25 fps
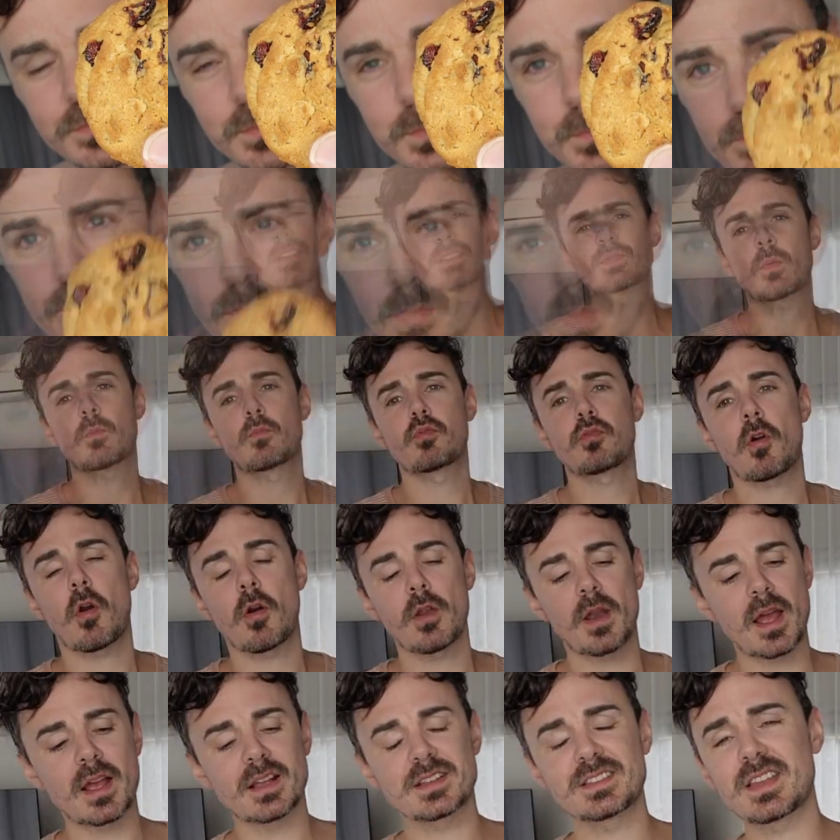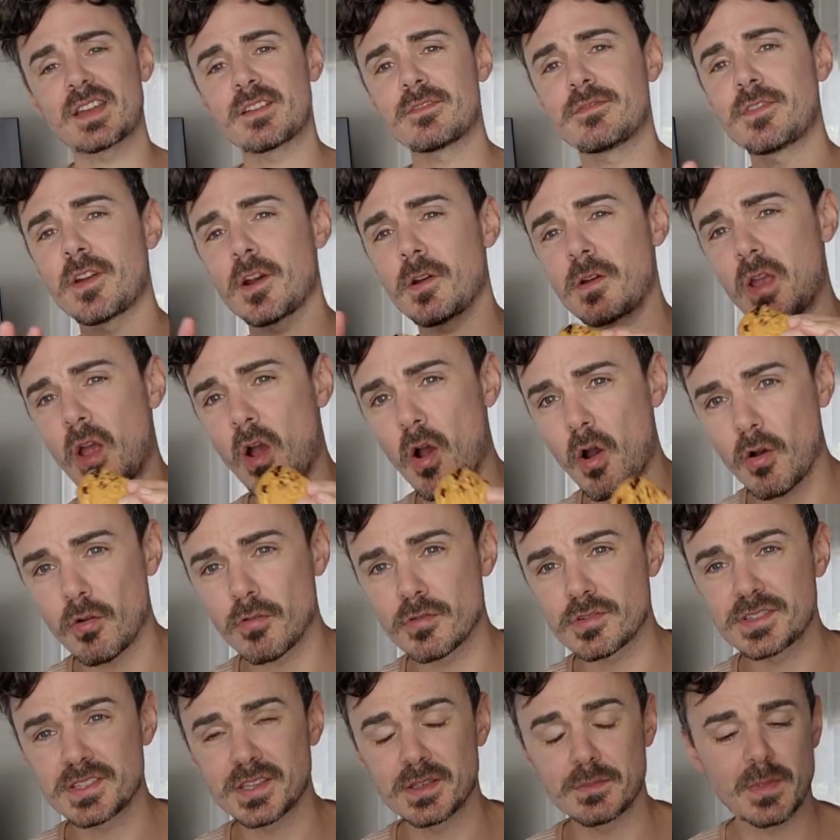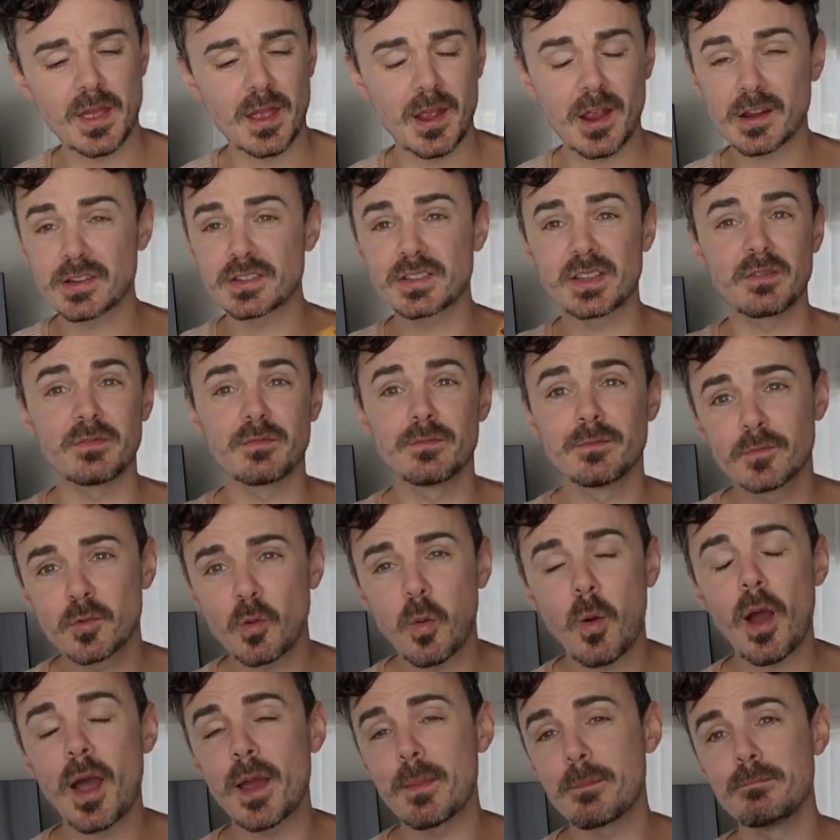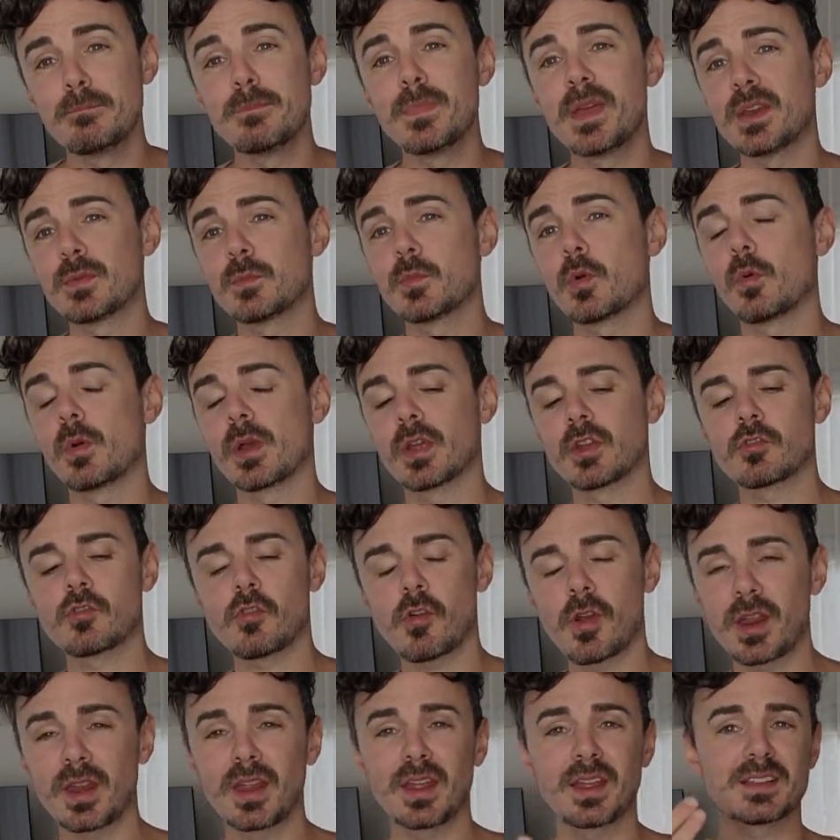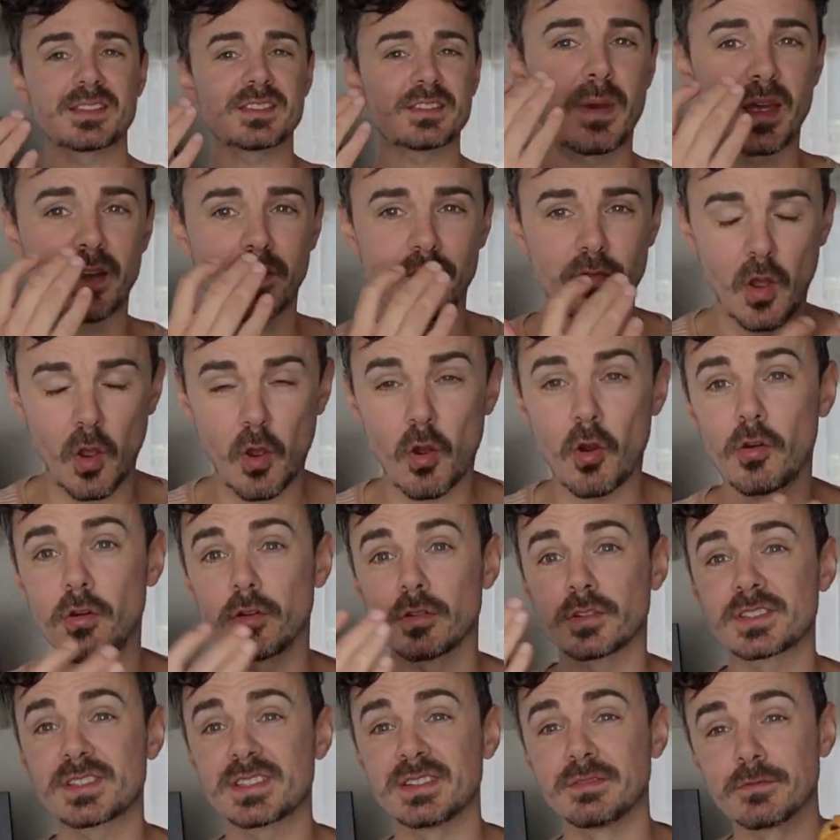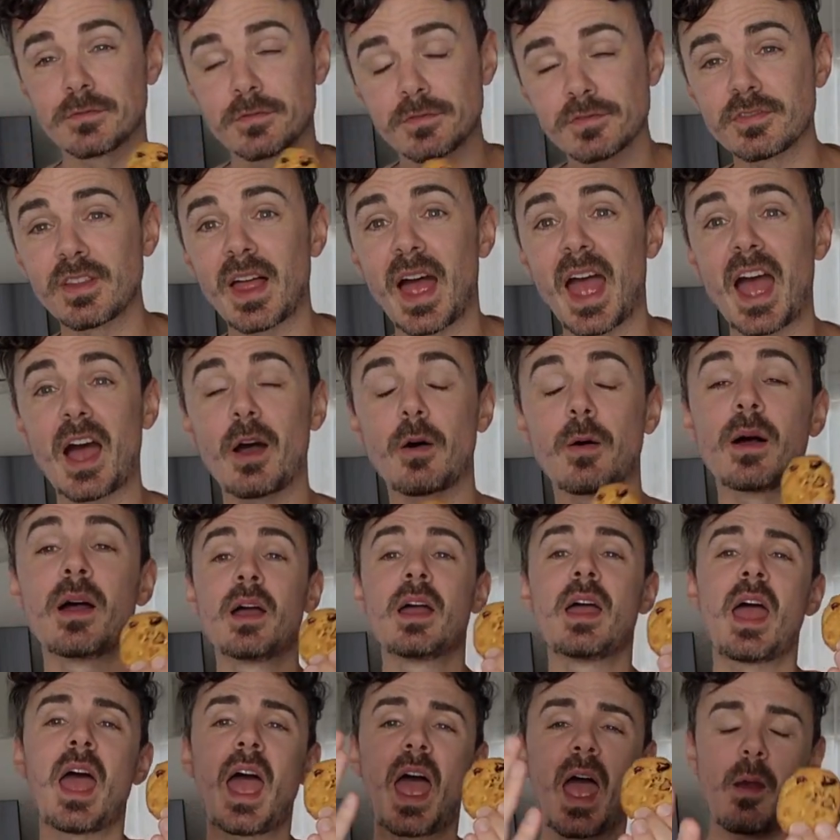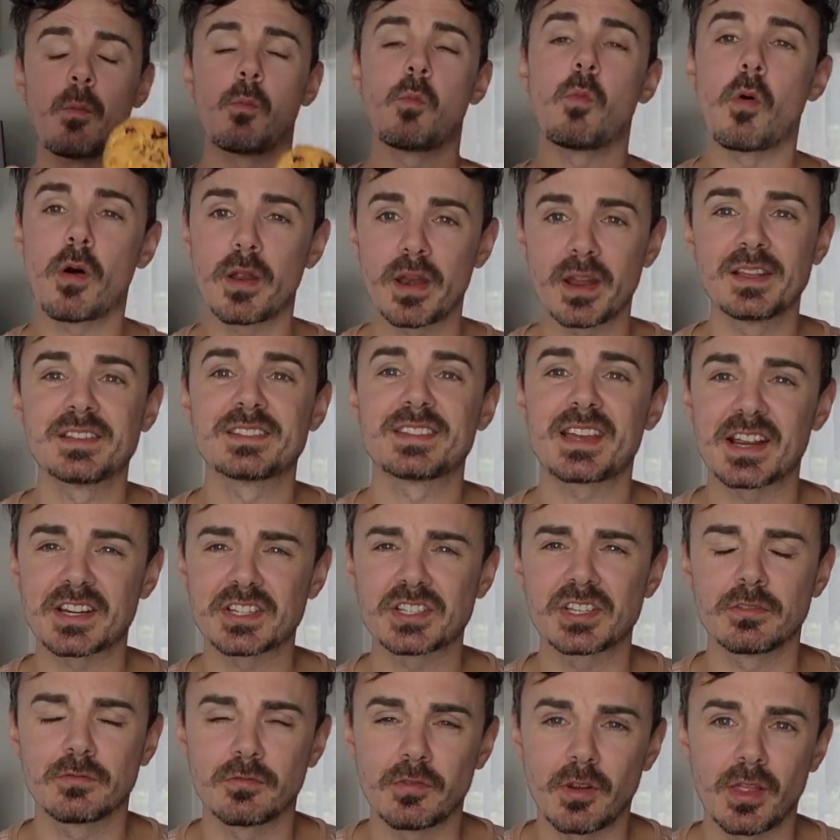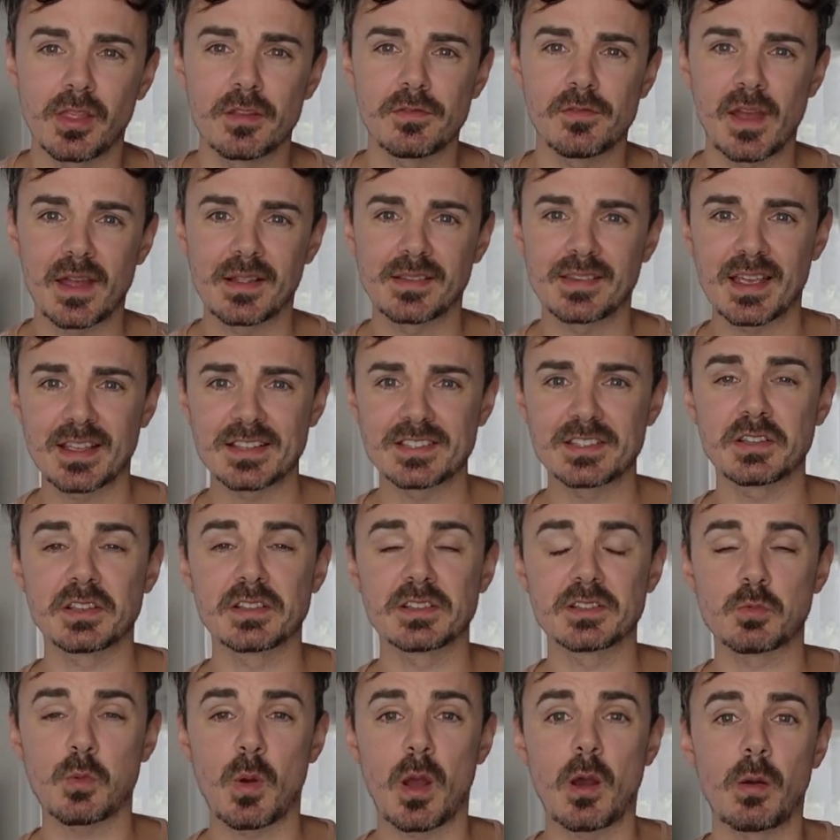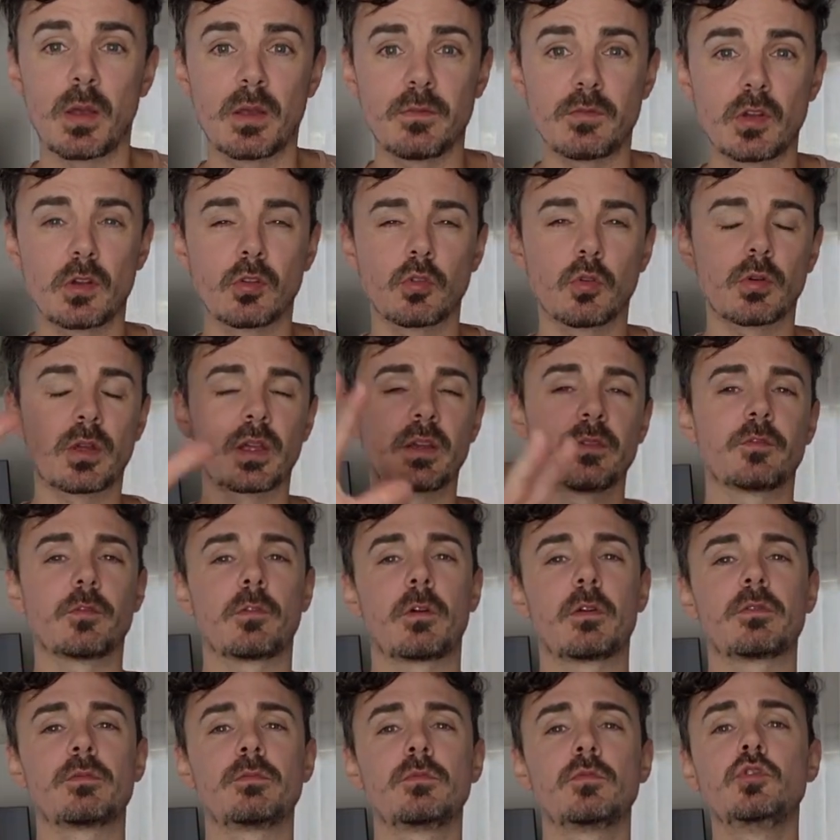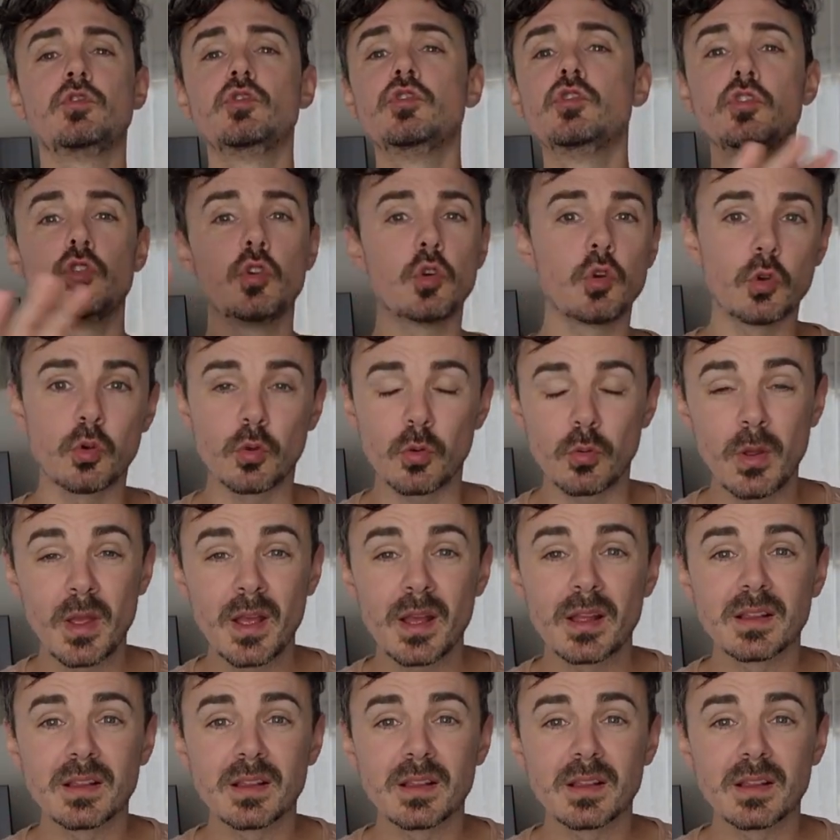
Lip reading: These products are very wholesome. They're actually quite minimal ingredients, made of oats and flour. And what is actually really fantastic as well, if you're looking for a new